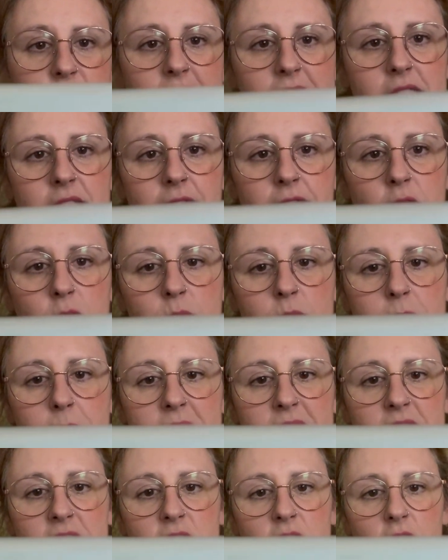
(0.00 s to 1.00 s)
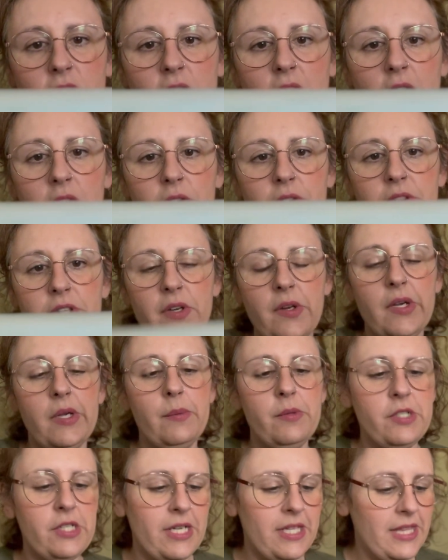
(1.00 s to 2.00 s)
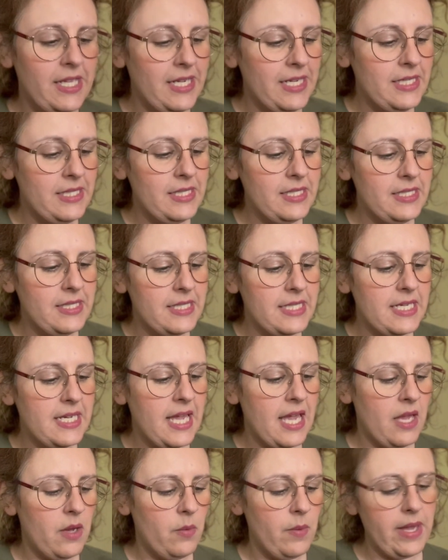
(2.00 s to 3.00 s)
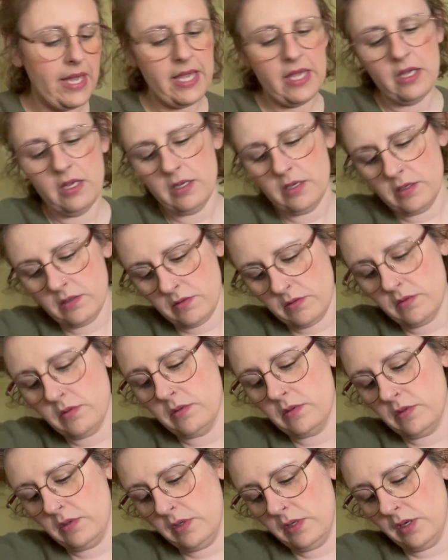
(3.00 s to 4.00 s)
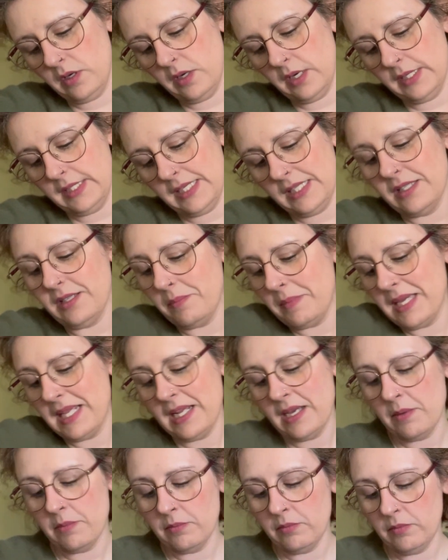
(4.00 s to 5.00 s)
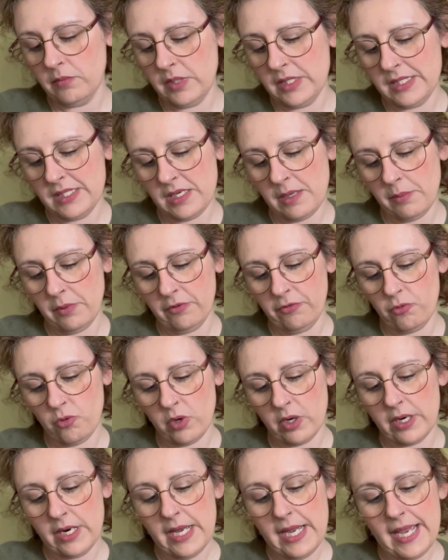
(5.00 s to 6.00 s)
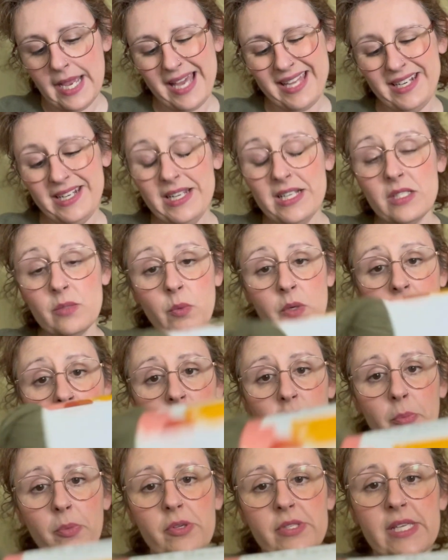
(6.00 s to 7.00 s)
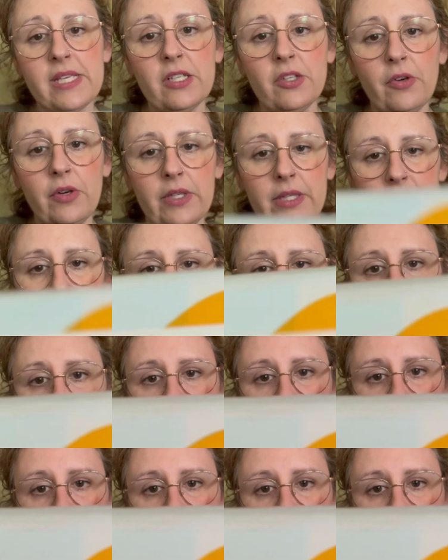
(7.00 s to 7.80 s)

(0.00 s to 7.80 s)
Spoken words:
has a few, but this is her Color Theory, which I think is a DK weight. It says a medium. It's a number 4. And it is 100% acrylic. It's